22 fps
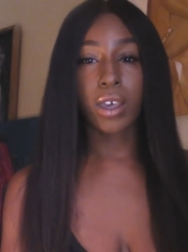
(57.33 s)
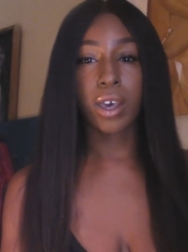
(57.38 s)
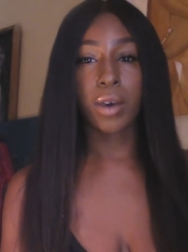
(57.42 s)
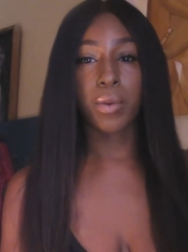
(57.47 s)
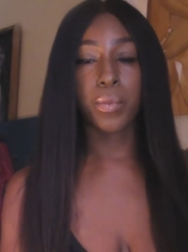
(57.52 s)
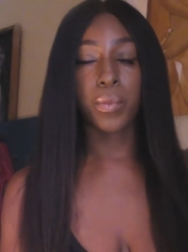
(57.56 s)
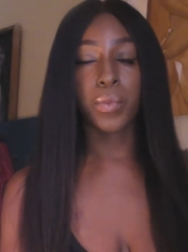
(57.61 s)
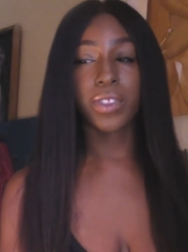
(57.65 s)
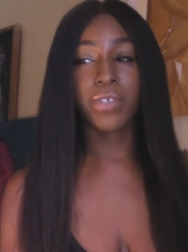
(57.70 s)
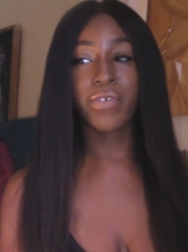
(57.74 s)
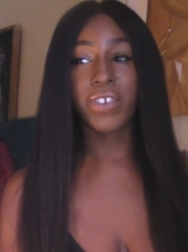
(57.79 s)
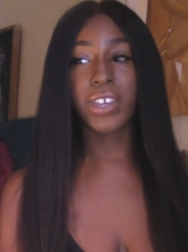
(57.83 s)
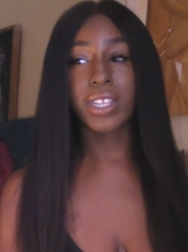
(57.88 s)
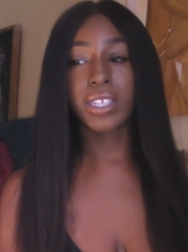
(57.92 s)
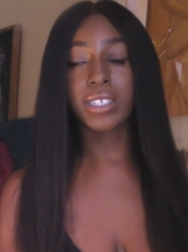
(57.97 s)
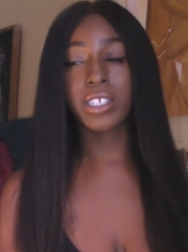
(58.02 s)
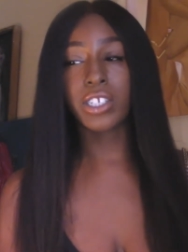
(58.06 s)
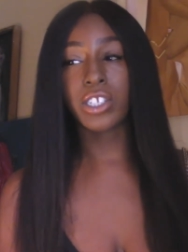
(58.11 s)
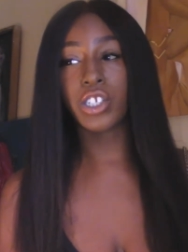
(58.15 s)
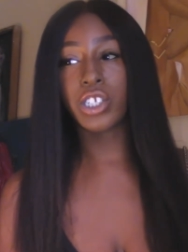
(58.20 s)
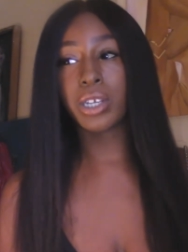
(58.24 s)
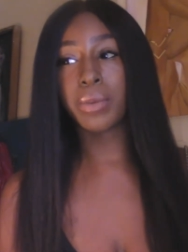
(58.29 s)
With
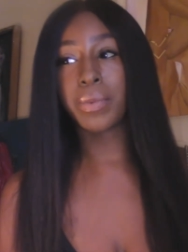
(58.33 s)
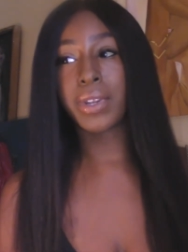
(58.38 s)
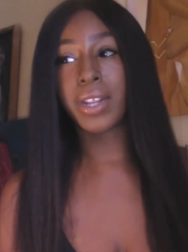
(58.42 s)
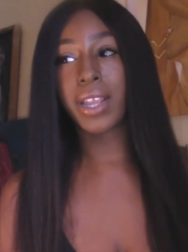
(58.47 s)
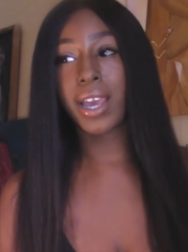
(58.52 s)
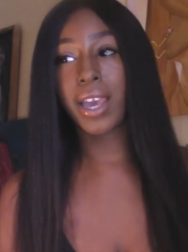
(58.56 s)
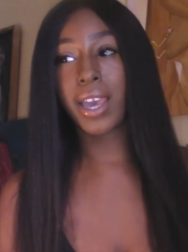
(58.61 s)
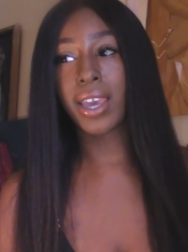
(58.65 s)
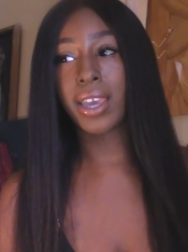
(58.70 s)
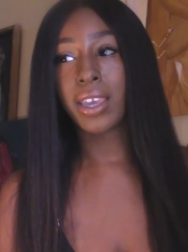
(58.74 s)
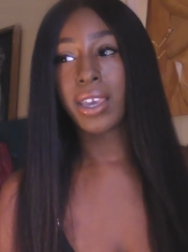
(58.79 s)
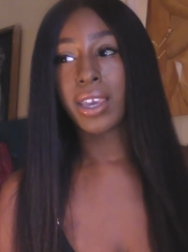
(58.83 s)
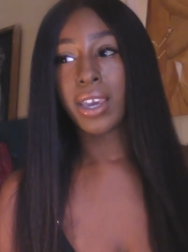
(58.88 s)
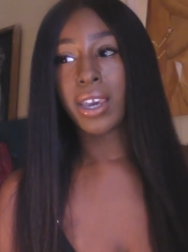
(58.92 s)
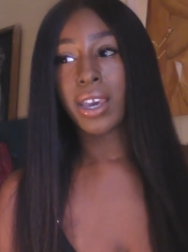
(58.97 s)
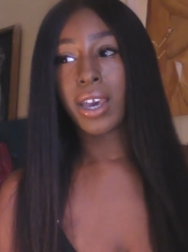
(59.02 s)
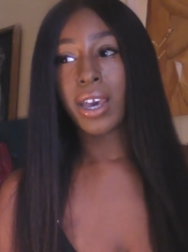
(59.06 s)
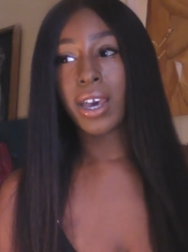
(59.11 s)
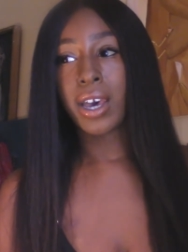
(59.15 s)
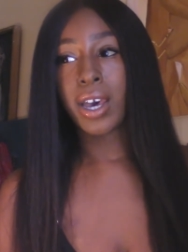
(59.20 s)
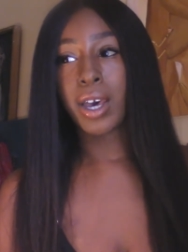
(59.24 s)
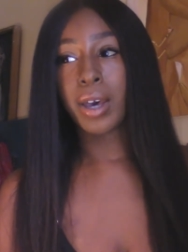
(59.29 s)
Venus and Gemini.
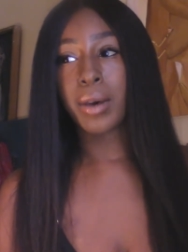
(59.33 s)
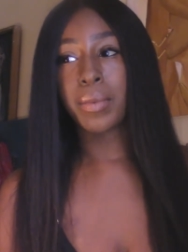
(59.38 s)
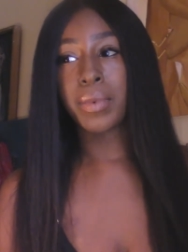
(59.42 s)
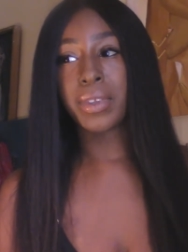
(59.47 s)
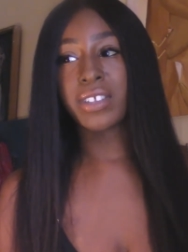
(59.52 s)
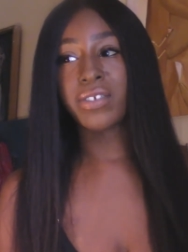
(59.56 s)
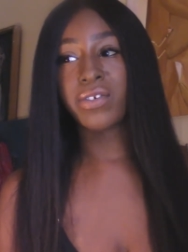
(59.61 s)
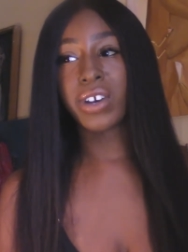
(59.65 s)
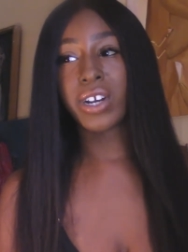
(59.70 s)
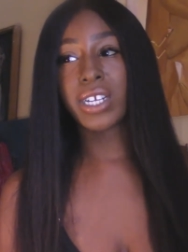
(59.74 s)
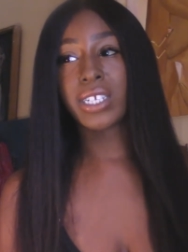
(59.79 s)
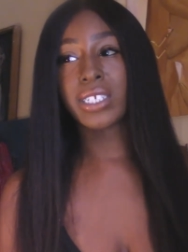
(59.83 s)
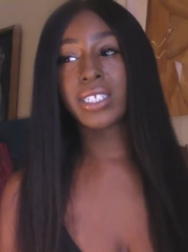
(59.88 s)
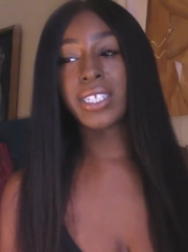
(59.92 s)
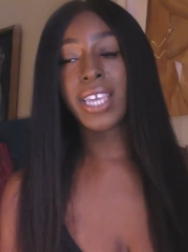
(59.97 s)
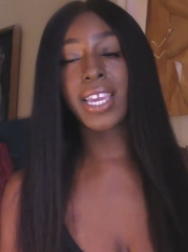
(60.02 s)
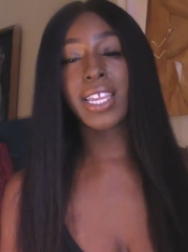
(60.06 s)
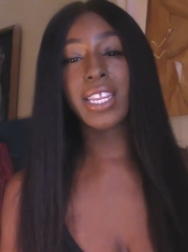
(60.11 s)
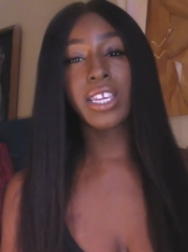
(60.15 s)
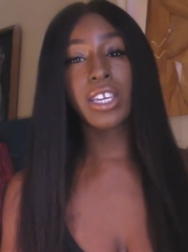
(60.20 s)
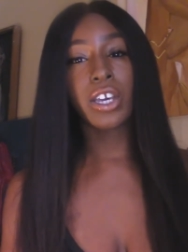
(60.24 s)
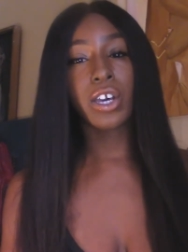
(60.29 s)
As far as
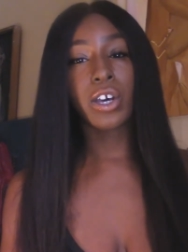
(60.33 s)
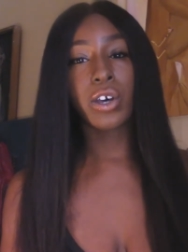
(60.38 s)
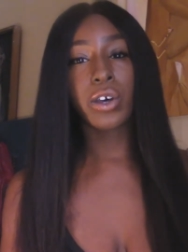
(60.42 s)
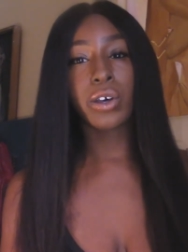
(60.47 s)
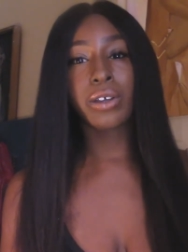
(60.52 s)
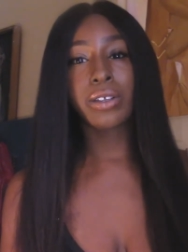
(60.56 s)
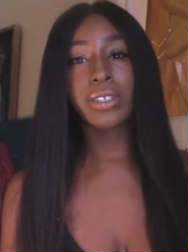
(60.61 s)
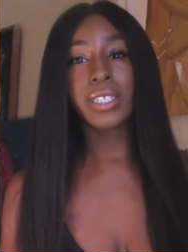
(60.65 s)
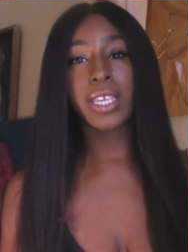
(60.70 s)
dating goes,